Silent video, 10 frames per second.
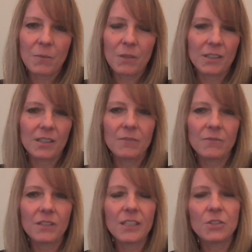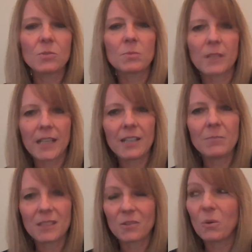what they're willing to
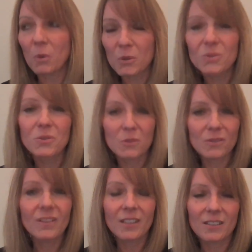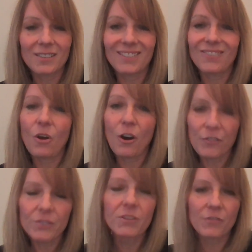bring, but also it is
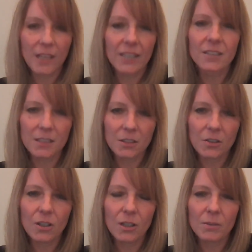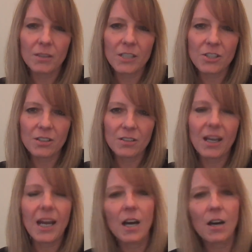often reflected in the collaboration,
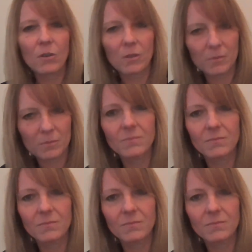how